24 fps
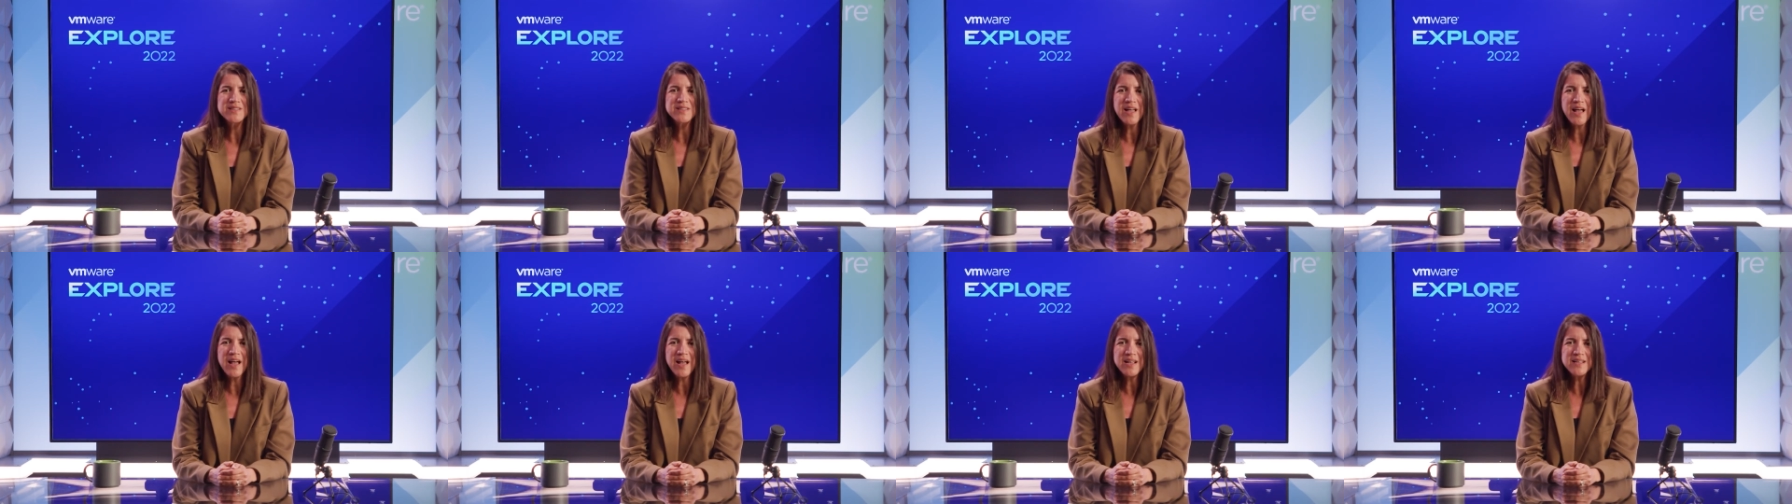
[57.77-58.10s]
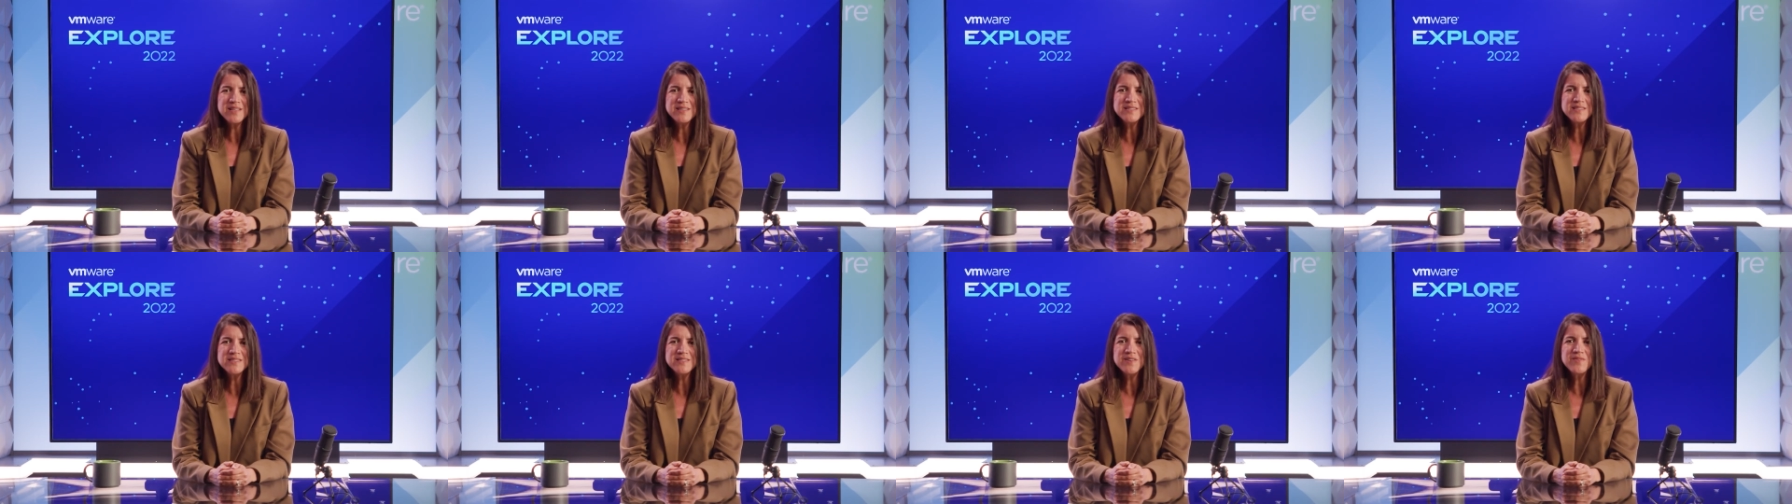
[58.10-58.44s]

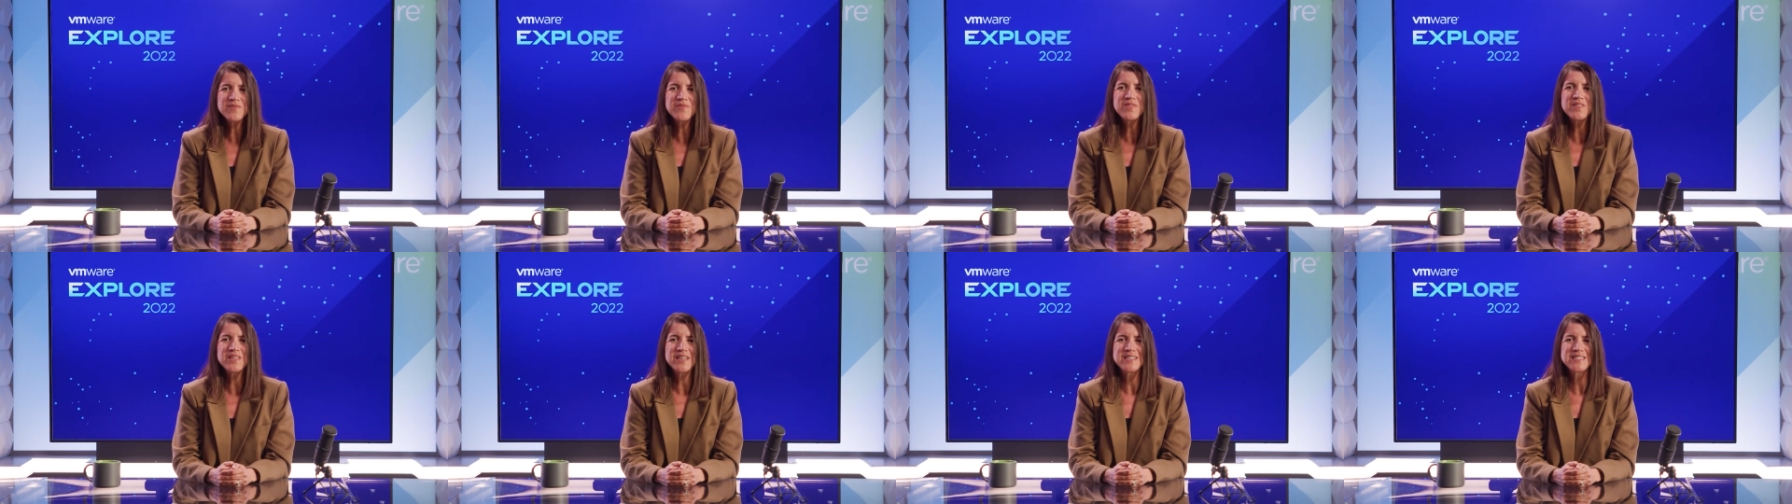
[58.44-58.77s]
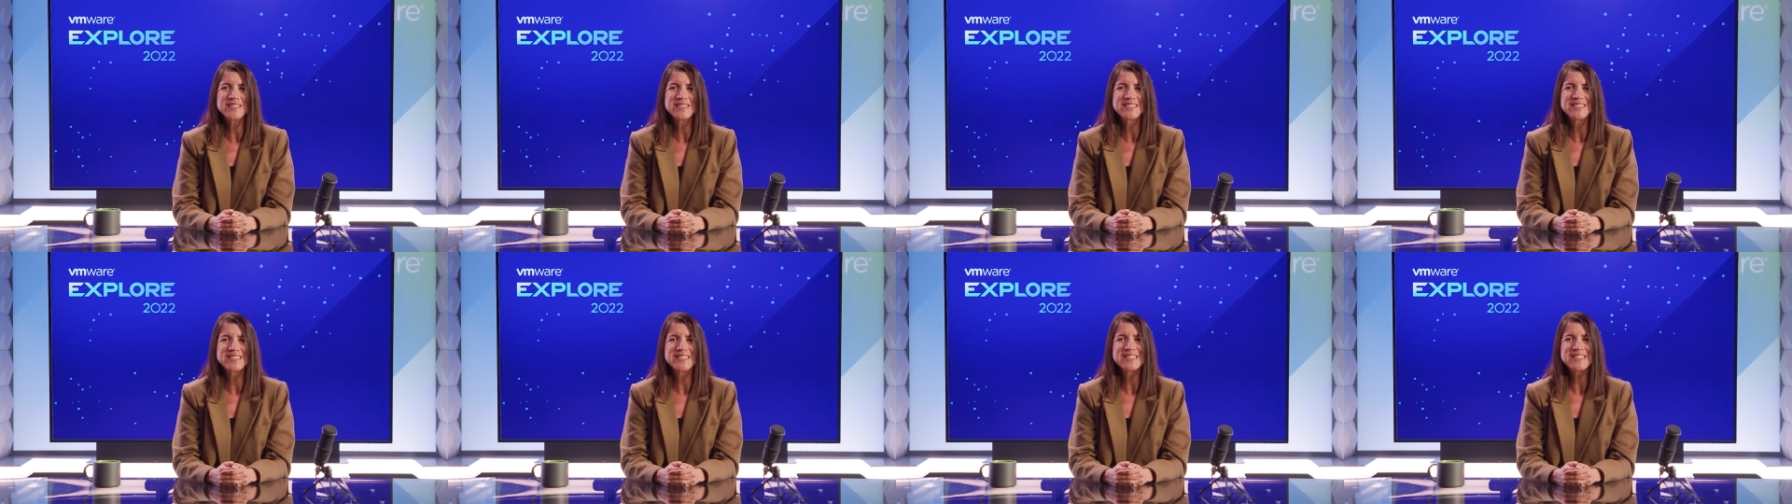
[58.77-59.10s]
tons of
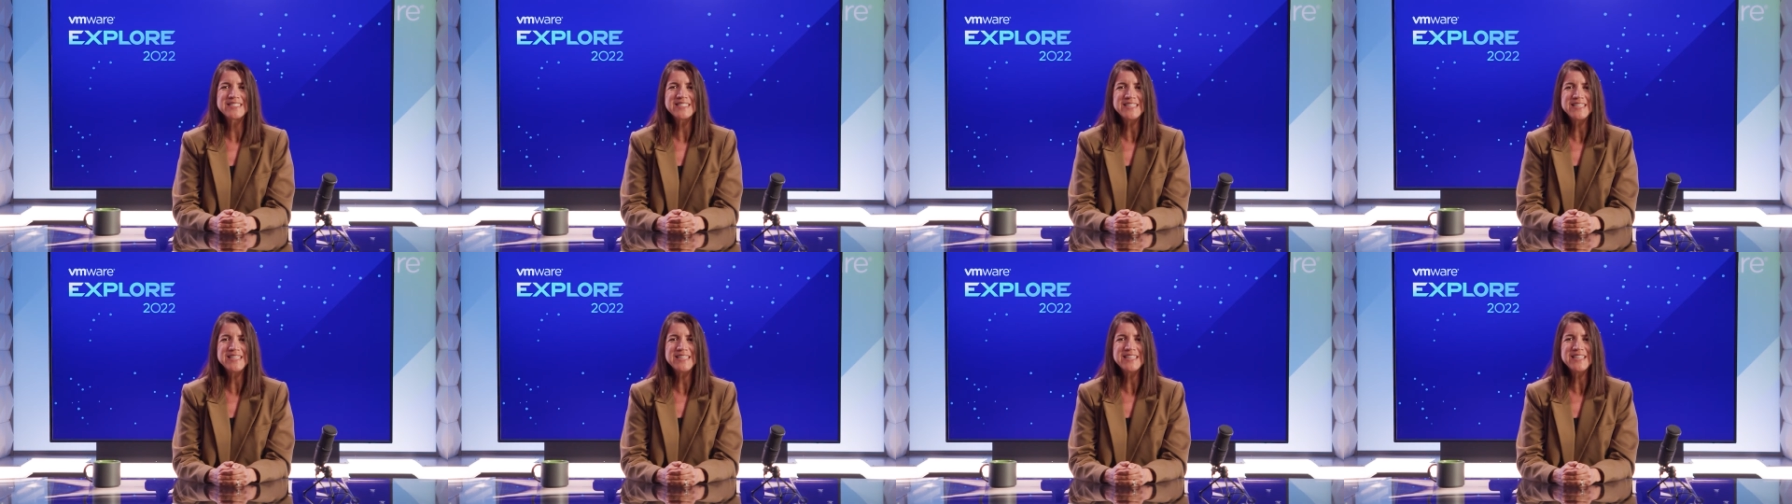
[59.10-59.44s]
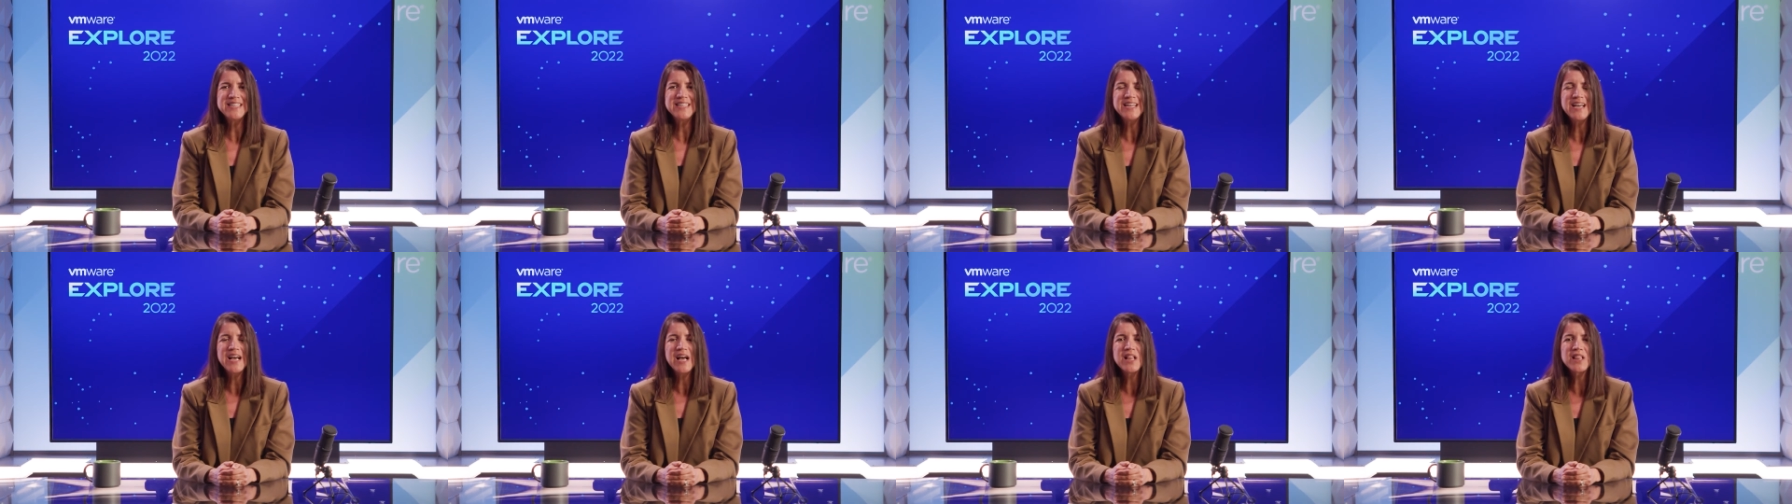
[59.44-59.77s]
things to see,